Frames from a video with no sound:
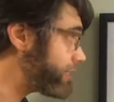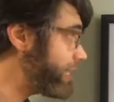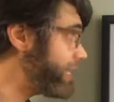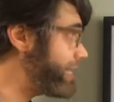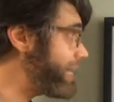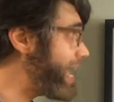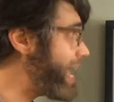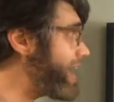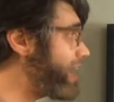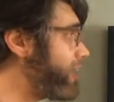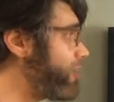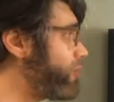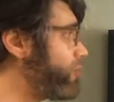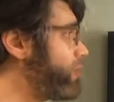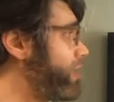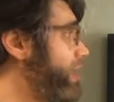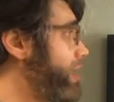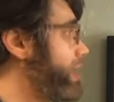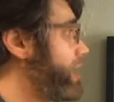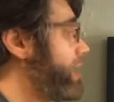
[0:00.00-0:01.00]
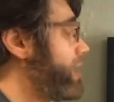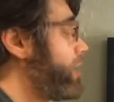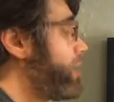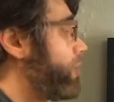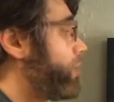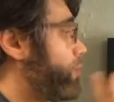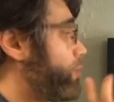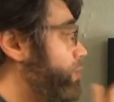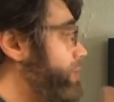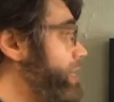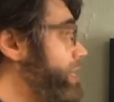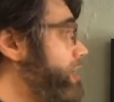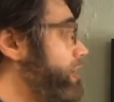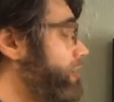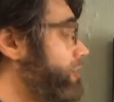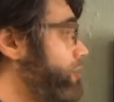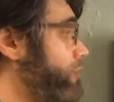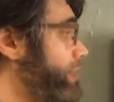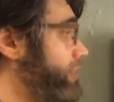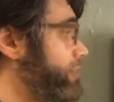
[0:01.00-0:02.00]
now we are
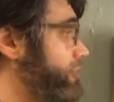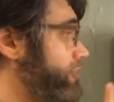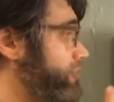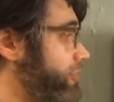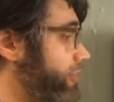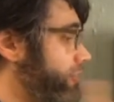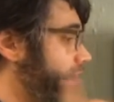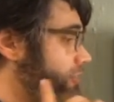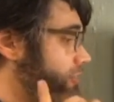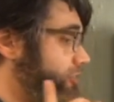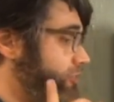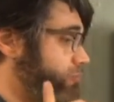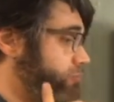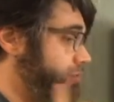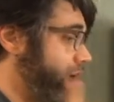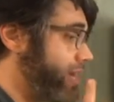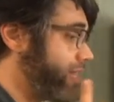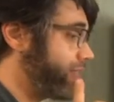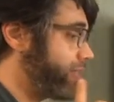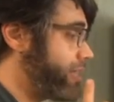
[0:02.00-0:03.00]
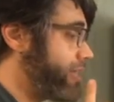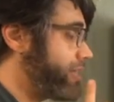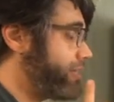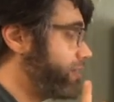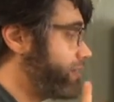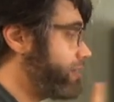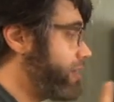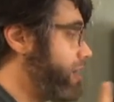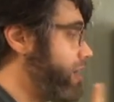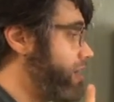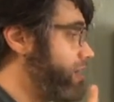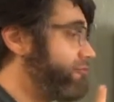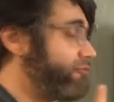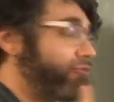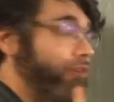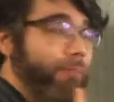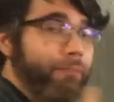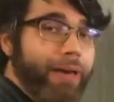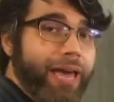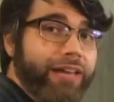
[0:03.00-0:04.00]
going to start this process of
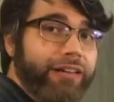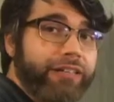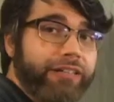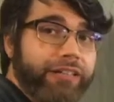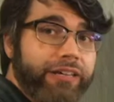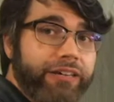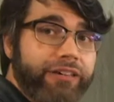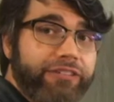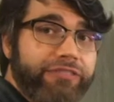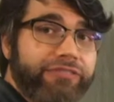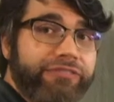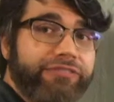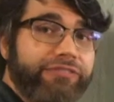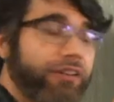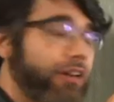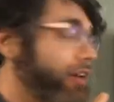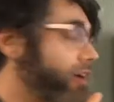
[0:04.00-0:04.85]
repetitive